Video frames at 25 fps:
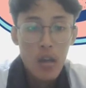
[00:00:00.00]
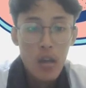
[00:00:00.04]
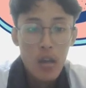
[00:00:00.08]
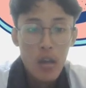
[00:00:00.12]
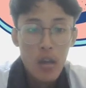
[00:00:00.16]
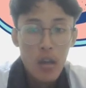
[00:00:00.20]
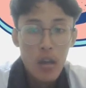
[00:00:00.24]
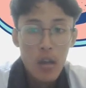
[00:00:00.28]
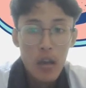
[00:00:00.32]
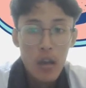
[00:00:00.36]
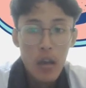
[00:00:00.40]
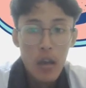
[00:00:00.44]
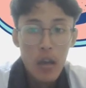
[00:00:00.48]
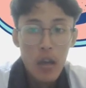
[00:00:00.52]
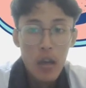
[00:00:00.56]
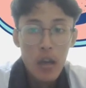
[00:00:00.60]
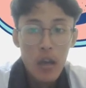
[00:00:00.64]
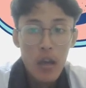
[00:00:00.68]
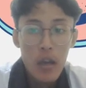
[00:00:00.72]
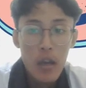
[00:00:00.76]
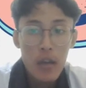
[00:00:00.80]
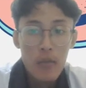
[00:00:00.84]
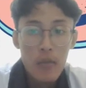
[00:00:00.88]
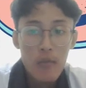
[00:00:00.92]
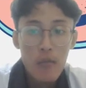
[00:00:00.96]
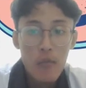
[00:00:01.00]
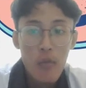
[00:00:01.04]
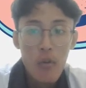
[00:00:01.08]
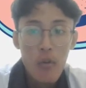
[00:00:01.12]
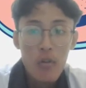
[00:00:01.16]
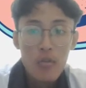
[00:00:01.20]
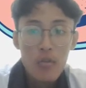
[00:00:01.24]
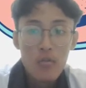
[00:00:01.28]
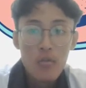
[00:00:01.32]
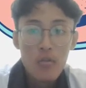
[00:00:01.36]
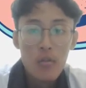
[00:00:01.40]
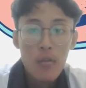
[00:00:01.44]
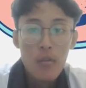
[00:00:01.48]
And fourth,
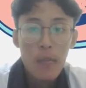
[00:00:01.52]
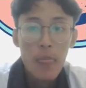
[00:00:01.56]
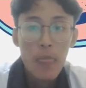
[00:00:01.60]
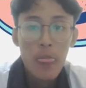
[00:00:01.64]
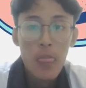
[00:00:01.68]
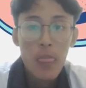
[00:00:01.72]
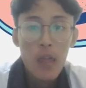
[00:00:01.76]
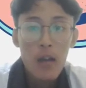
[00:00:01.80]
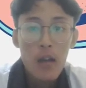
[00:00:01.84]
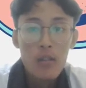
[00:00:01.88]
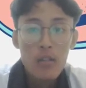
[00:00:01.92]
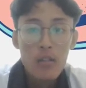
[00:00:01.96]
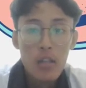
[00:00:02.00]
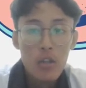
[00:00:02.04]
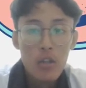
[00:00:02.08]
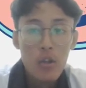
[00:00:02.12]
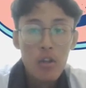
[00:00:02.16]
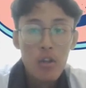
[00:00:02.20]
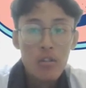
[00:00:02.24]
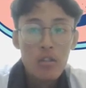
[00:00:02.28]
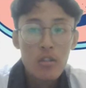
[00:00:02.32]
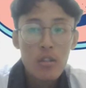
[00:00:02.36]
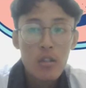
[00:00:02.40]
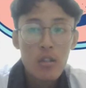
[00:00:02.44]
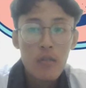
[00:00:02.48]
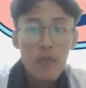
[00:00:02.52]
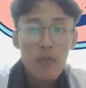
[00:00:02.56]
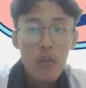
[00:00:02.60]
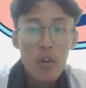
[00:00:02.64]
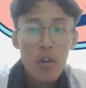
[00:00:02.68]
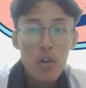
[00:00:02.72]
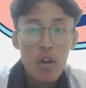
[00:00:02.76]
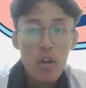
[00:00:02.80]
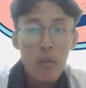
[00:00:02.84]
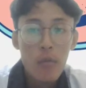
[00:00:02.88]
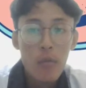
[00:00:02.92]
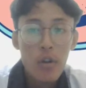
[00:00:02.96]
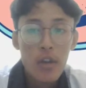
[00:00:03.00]
technology for
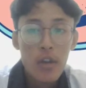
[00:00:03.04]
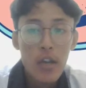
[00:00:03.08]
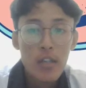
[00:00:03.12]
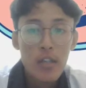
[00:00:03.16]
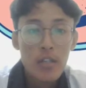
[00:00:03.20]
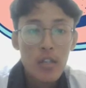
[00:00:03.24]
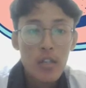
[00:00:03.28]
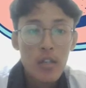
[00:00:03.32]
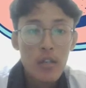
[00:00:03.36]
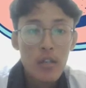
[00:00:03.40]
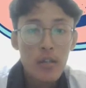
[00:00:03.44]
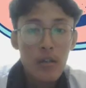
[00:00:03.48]
communication.